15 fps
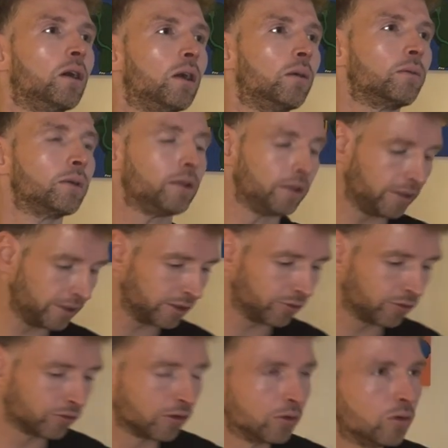I'm going to
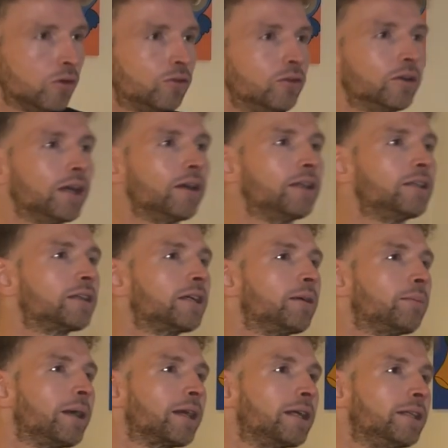just throw awful now. I need to
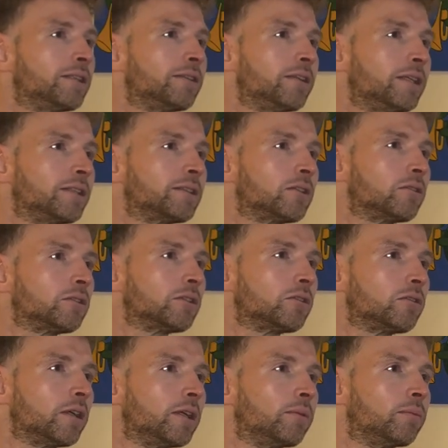get back into this,
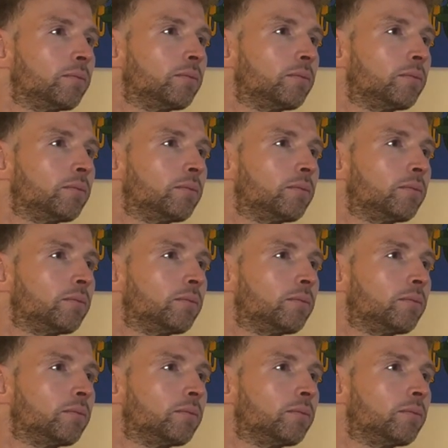concentrate.